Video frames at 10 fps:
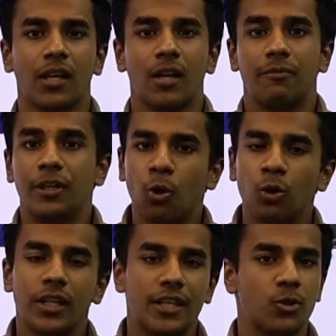We know
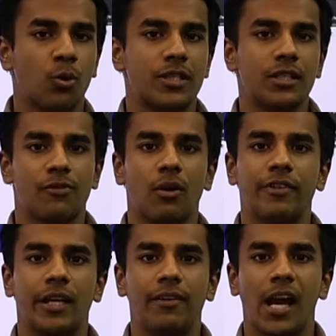the resources from
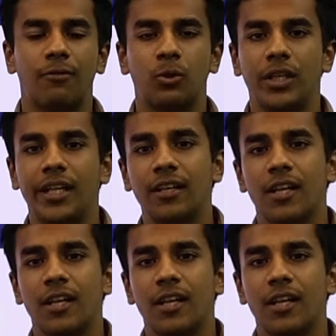where we have to read,